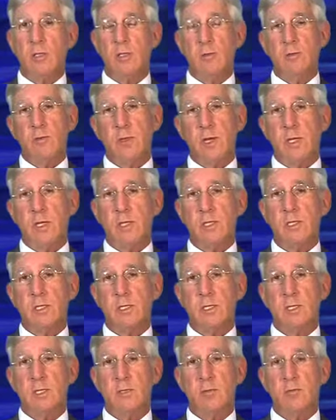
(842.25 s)
So that's,
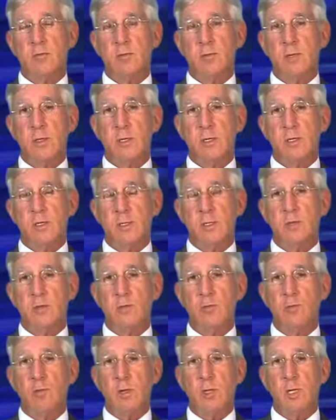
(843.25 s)
uh, that's,
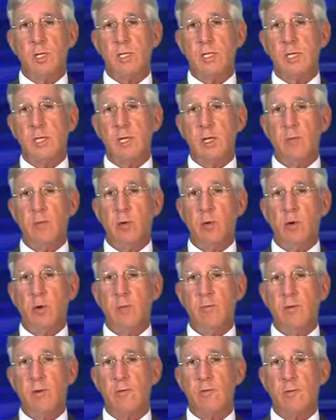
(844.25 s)
that's a really exciting part
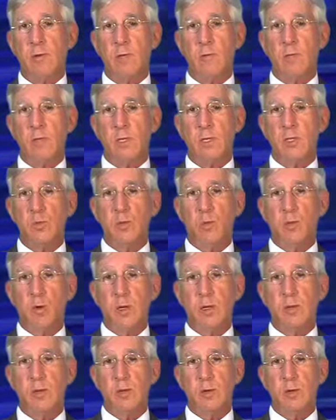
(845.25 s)
of our firm at this point,